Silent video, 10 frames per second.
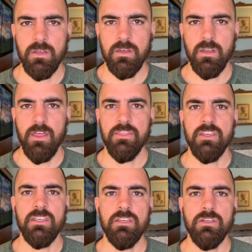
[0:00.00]
not
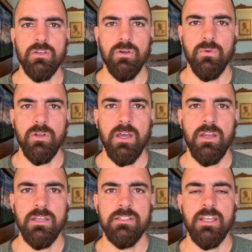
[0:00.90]
the ego,
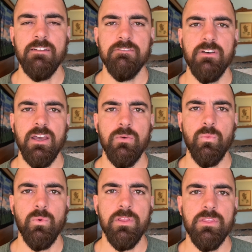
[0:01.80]
not identifying
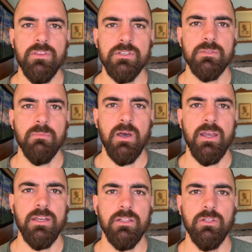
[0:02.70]
with this
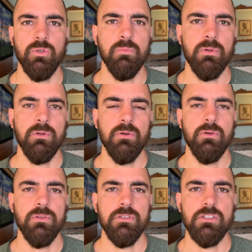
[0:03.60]
mind loop or
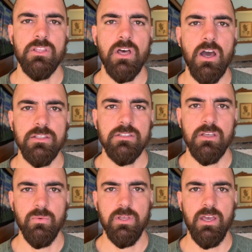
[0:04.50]
these thoughts
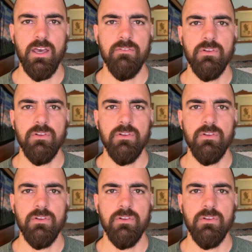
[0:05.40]
that we have,